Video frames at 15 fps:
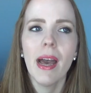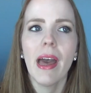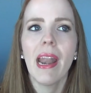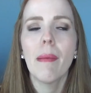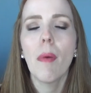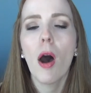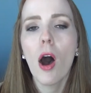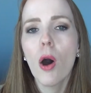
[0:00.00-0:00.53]
and
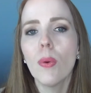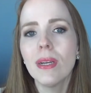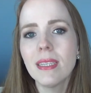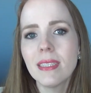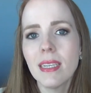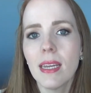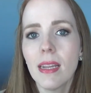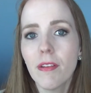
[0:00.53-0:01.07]
I'm
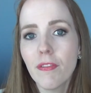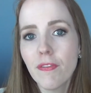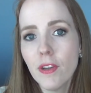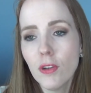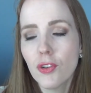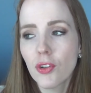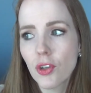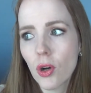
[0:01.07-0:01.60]
always setting
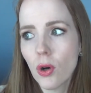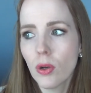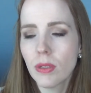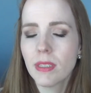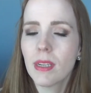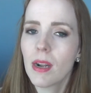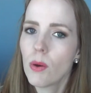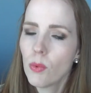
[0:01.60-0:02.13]
future
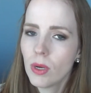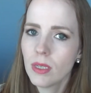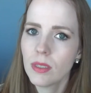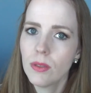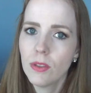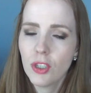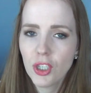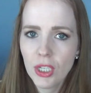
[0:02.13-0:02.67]
goals that I want
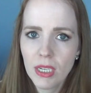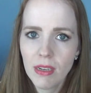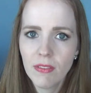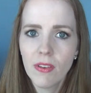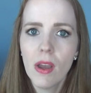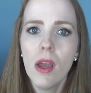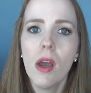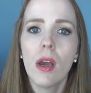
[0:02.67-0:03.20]
to
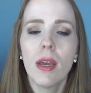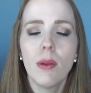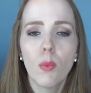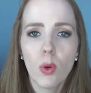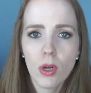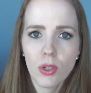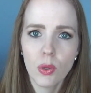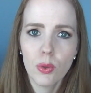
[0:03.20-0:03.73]
achieve and
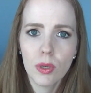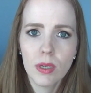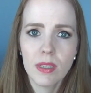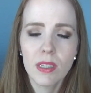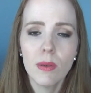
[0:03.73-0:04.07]
work towards.